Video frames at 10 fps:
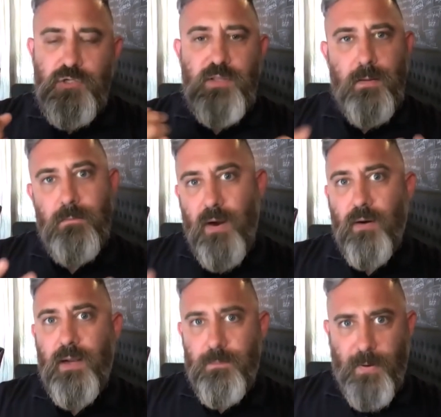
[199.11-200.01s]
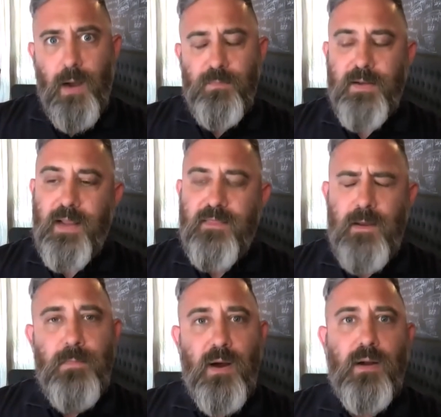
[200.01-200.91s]
to the American public and
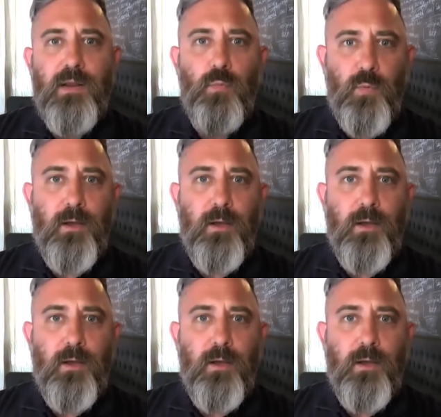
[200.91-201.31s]
the American